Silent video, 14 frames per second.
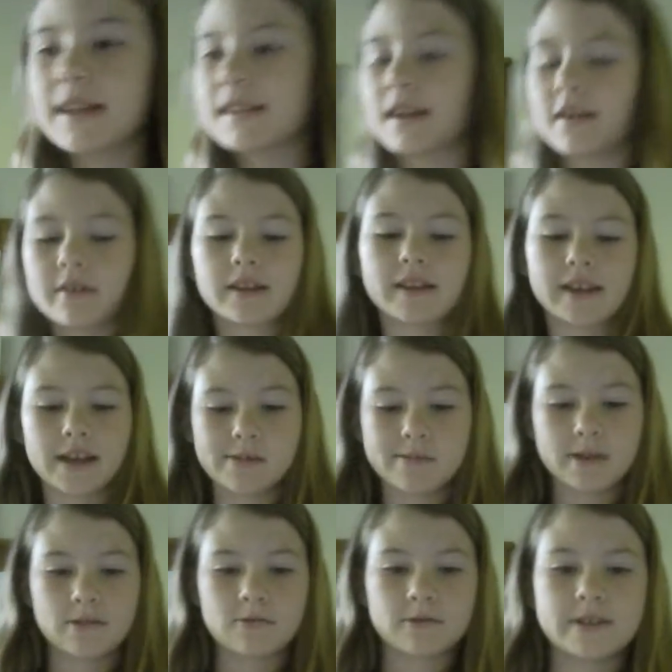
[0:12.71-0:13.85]
It's not really going to
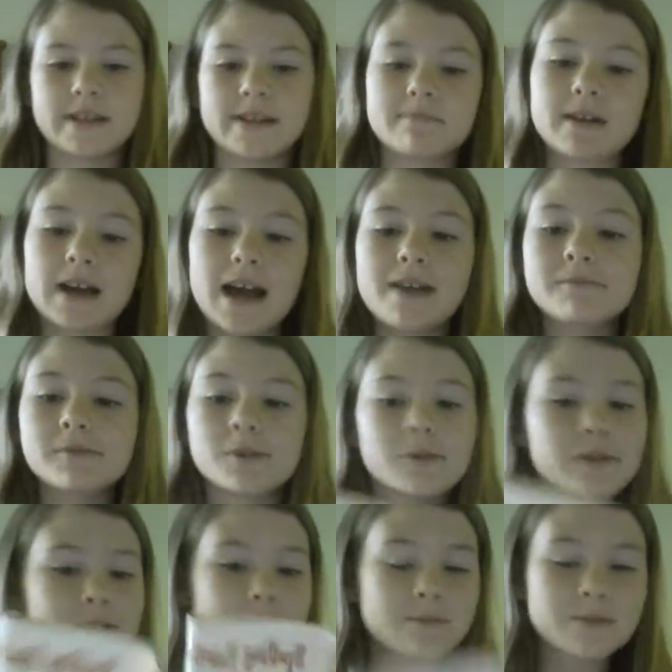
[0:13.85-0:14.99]
be a routine but I'm doing
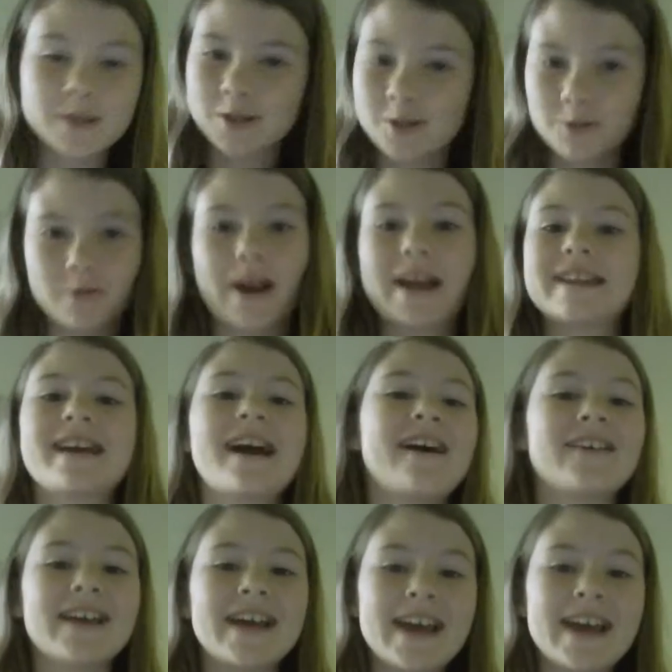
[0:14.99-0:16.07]
some school right now.